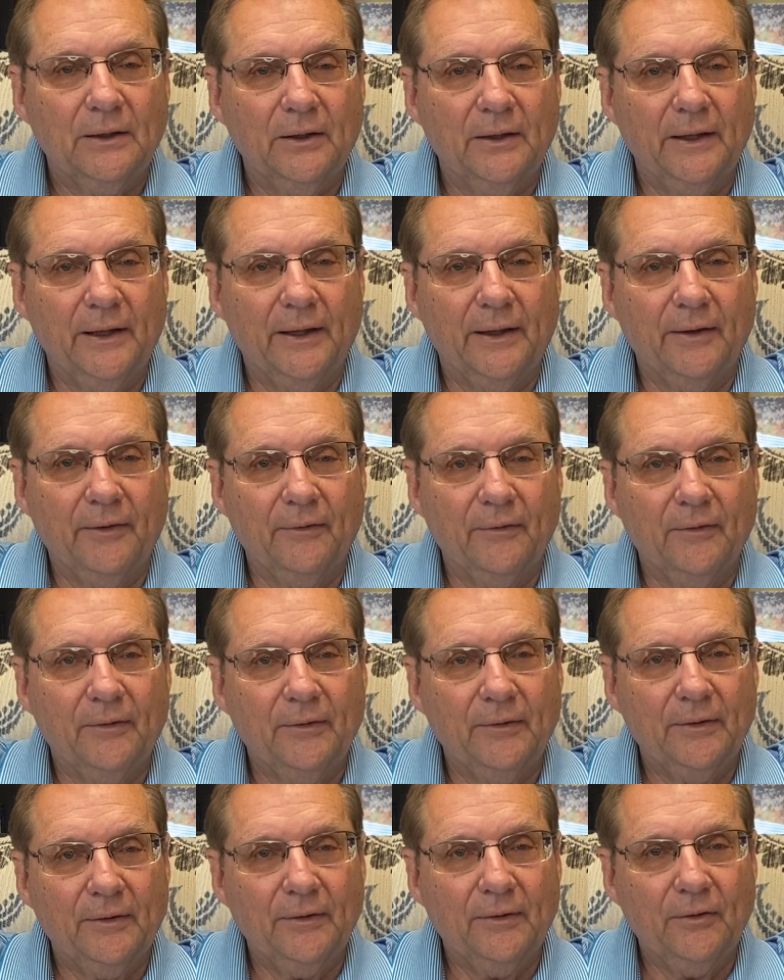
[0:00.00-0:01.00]
And
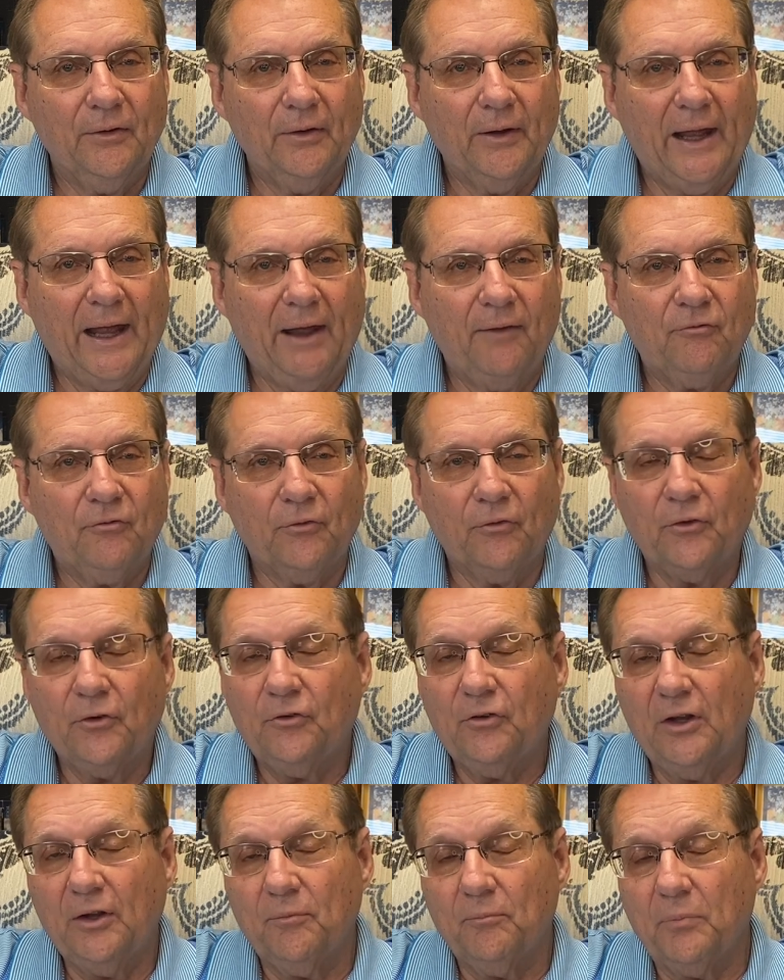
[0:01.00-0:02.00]
after the
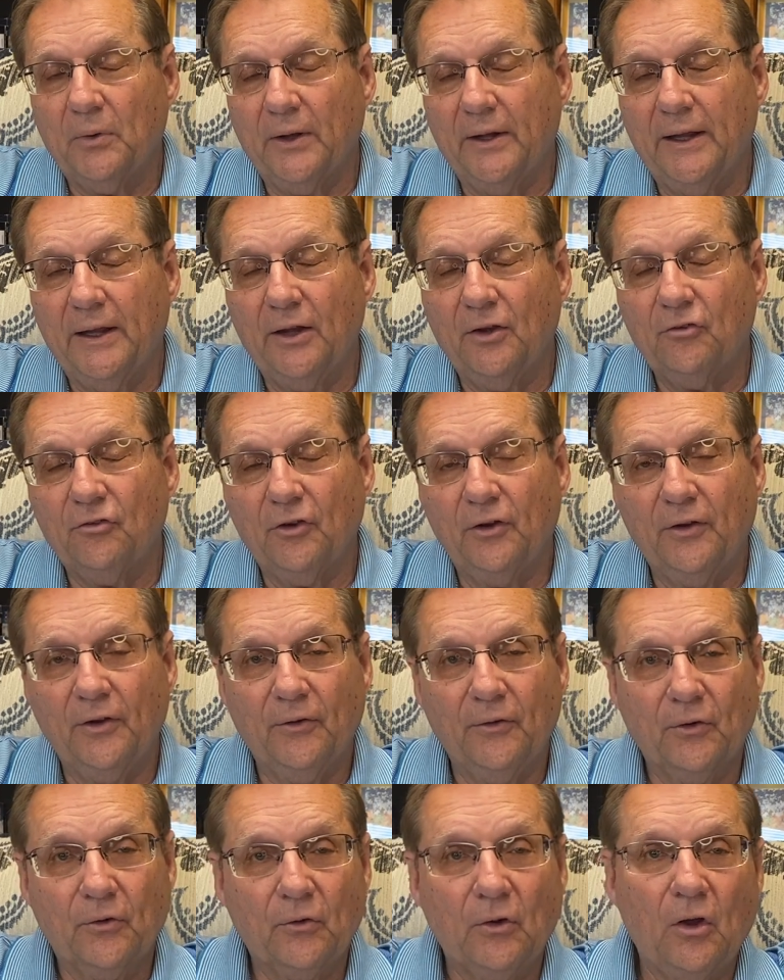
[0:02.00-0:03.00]
10 plagues and then
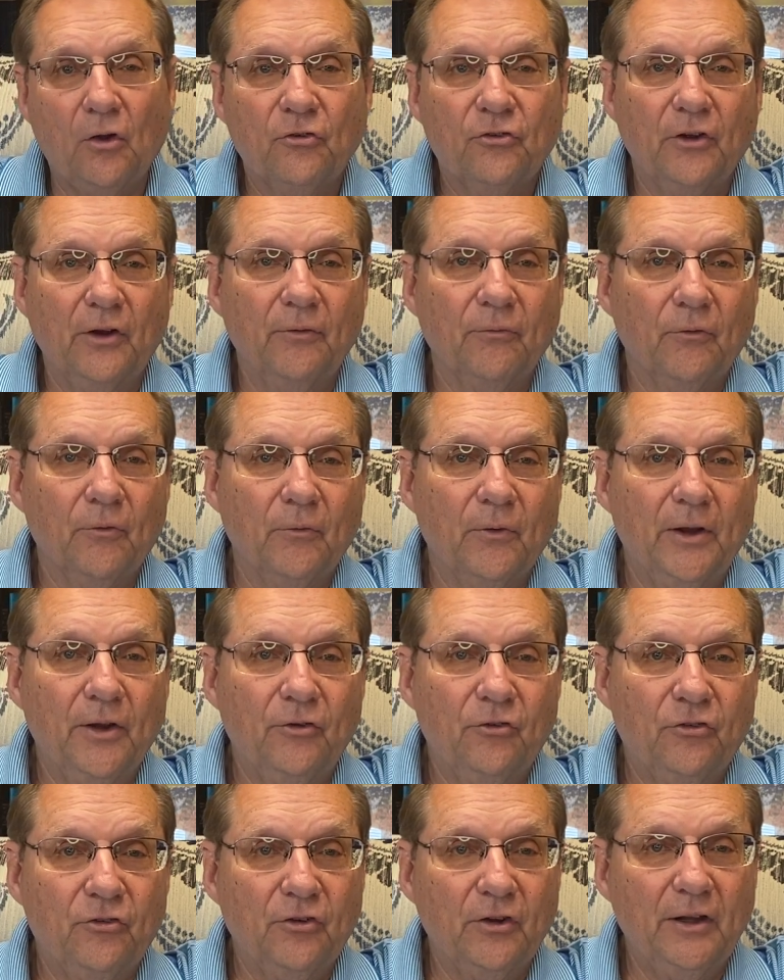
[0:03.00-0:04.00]
the crossing of the
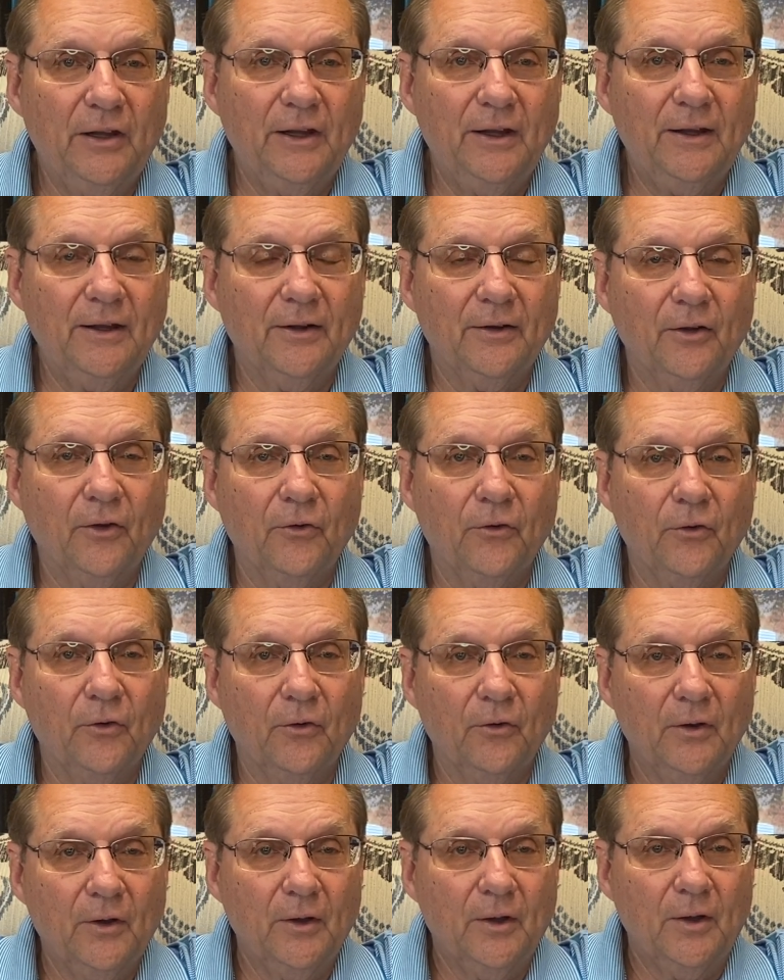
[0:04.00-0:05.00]
Red Sea and other